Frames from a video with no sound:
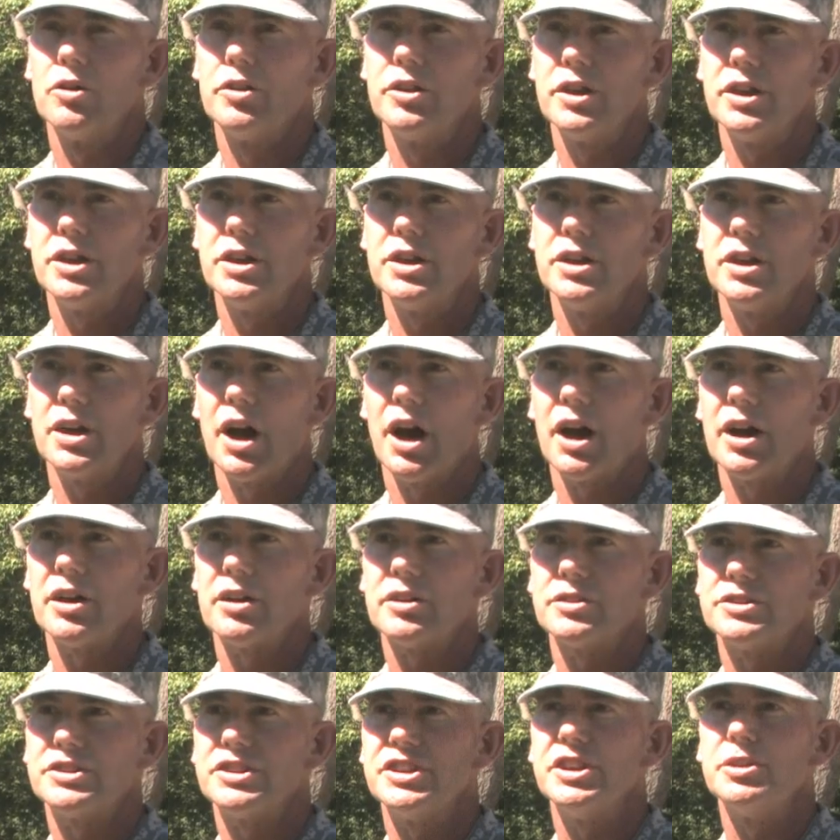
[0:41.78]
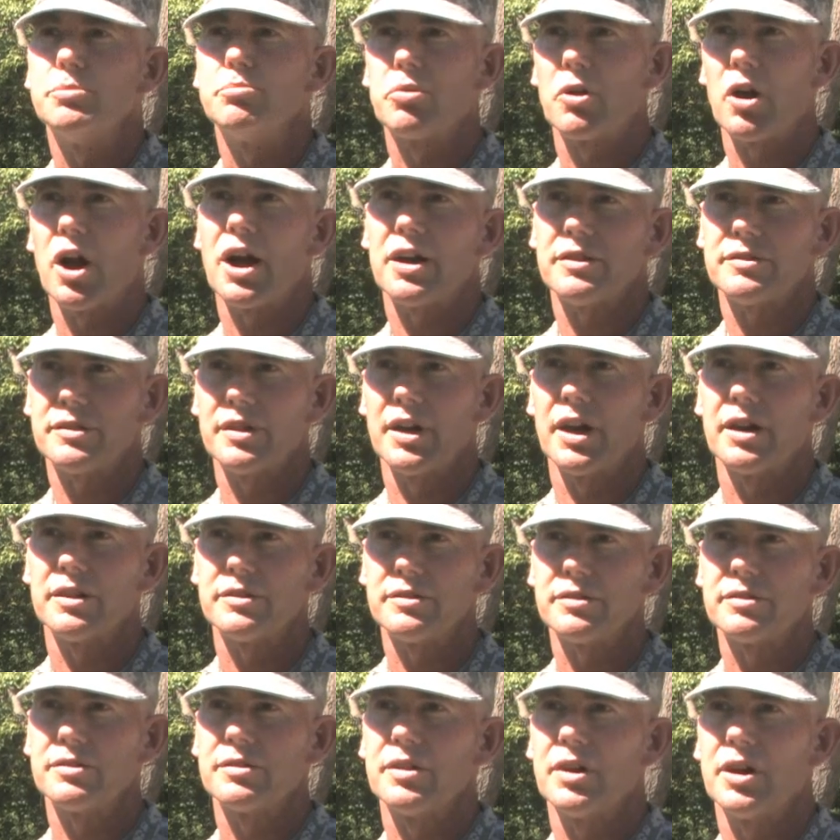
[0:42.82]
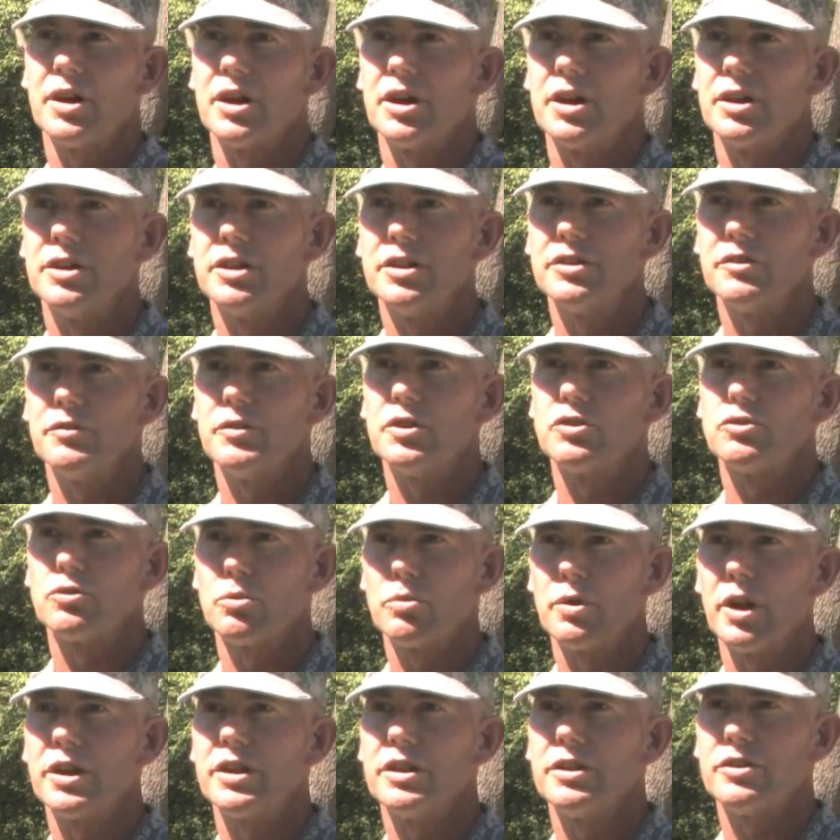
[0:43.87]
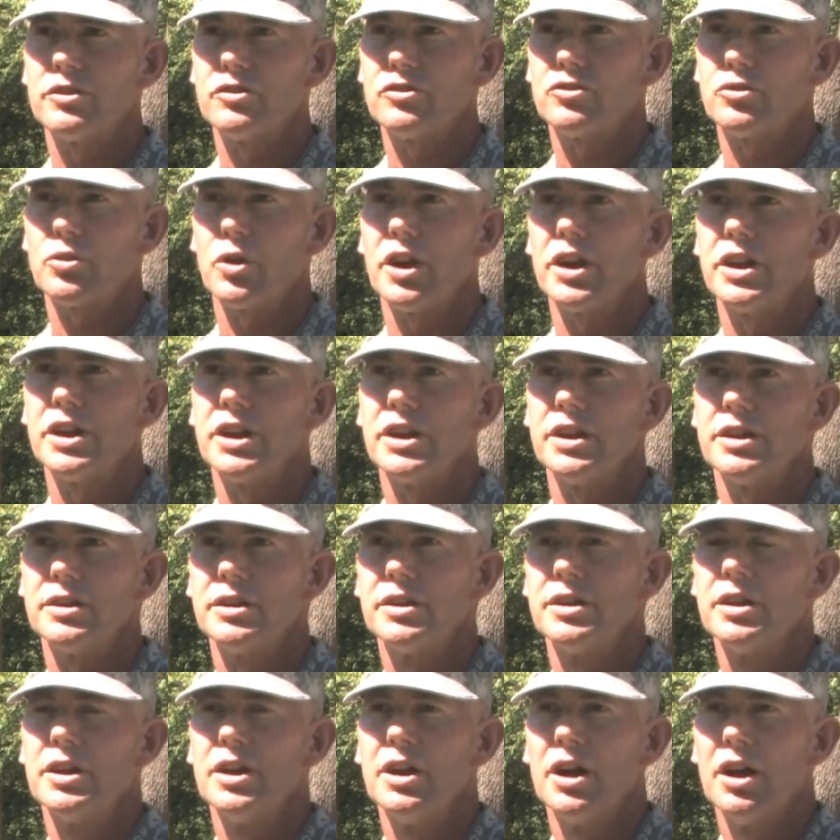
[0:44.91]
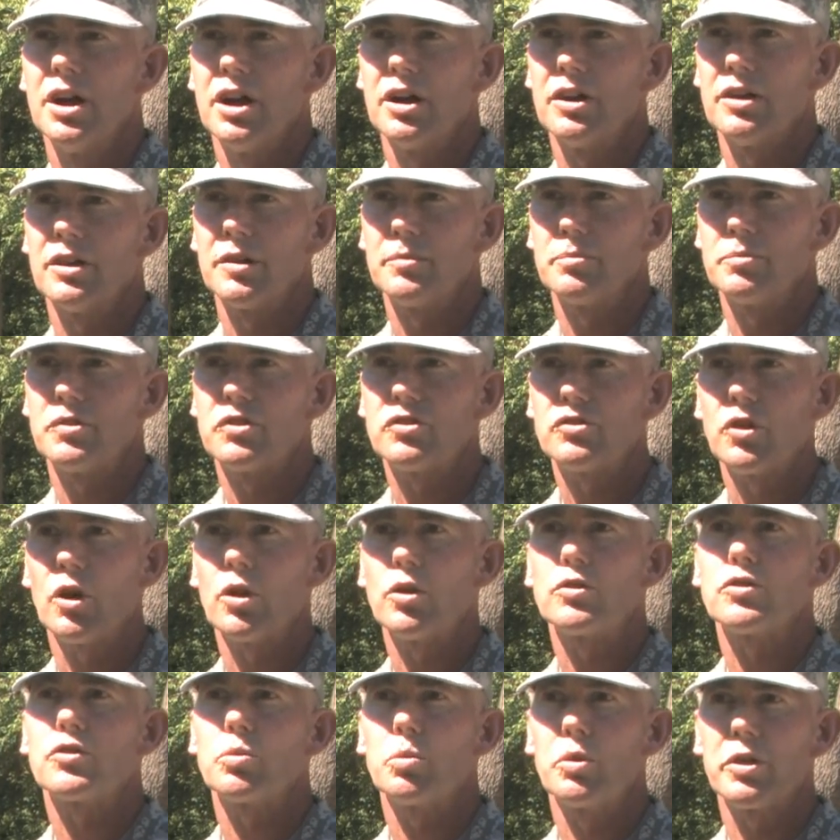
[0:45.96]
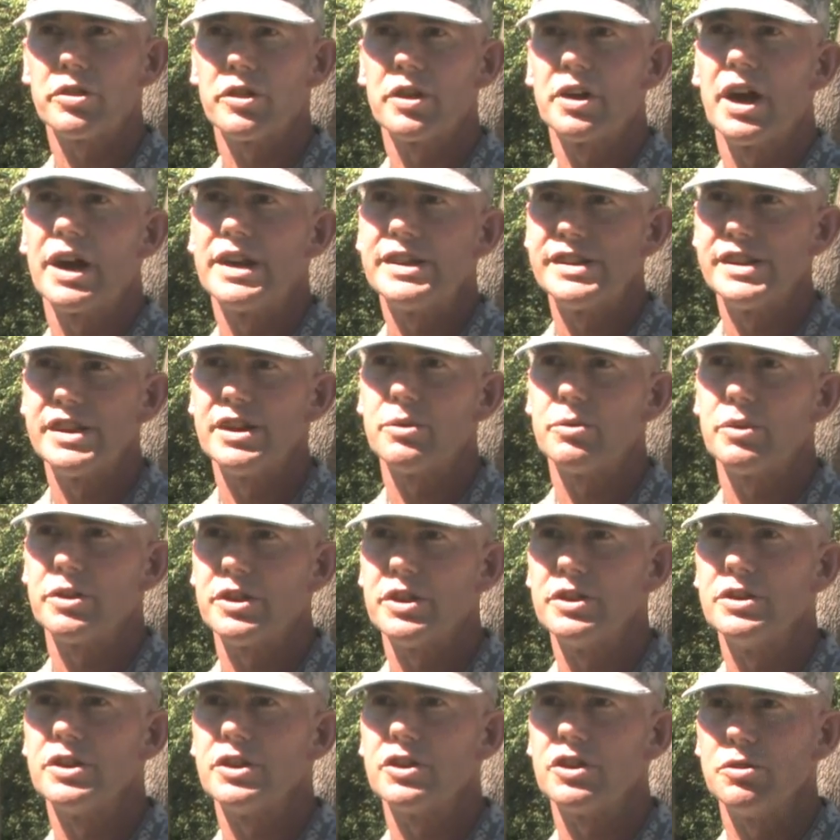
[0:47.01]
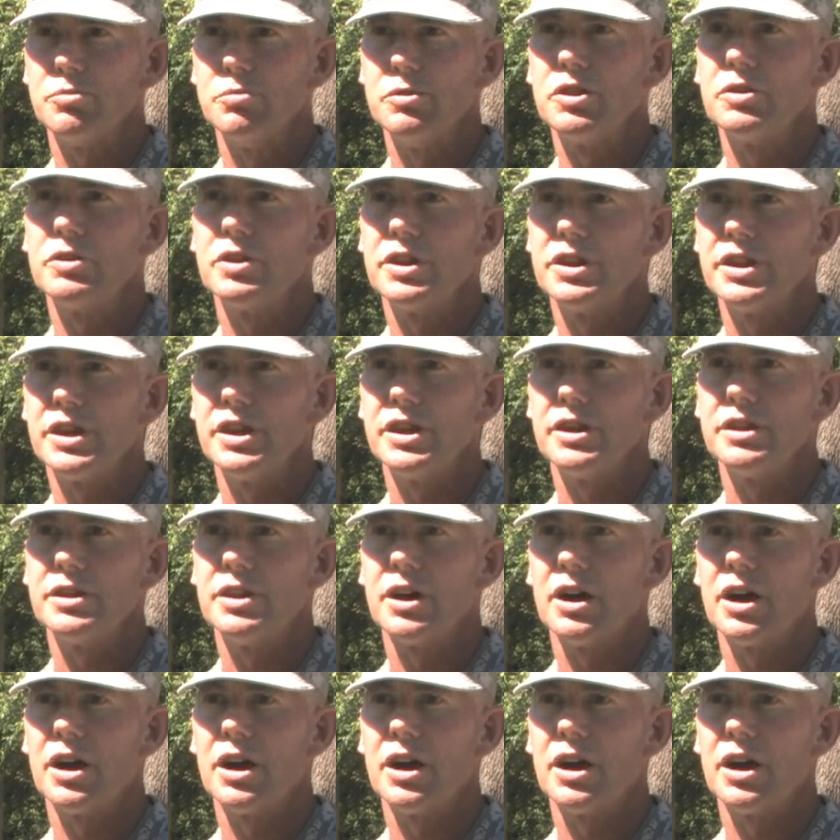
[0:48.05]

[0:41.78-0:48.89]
Well, the IRT process, Individual Readiness Training, starts with an idea within the community.